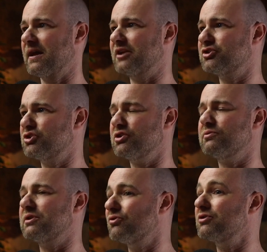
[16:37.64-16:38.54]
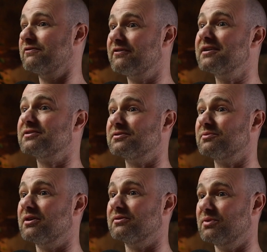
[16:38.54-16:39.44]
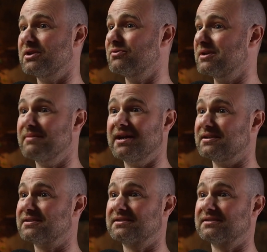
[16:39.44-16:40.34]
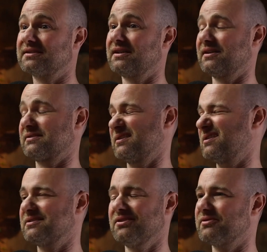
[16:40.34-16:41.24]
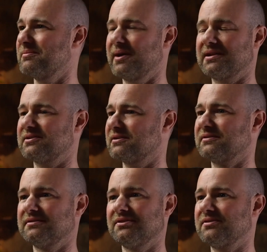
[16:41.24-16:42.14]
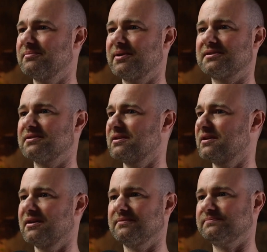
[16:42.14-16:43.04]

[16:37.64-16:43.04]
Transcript: to do it with all your friends as well, with all your mates. There's nothing better than that.